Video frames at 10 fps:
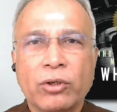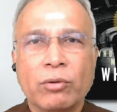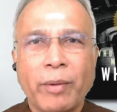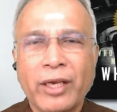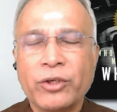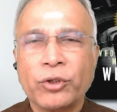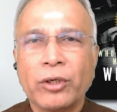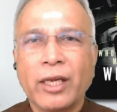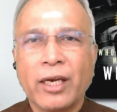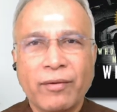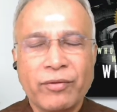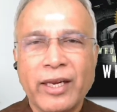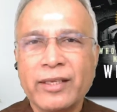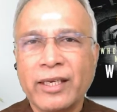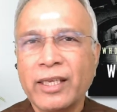to make sure that if
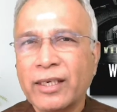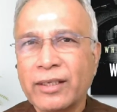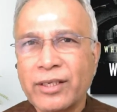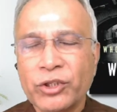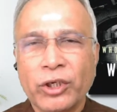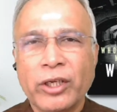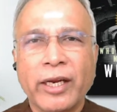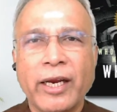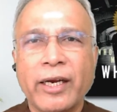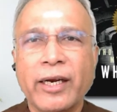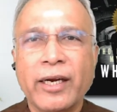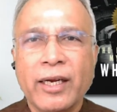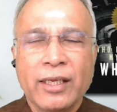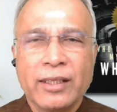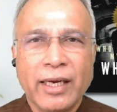there is any congestion created,
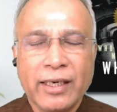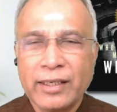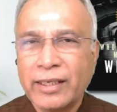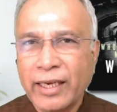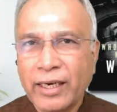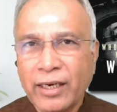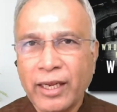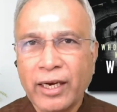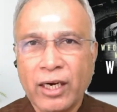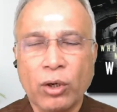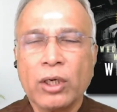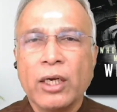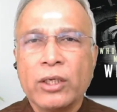that they can take it out.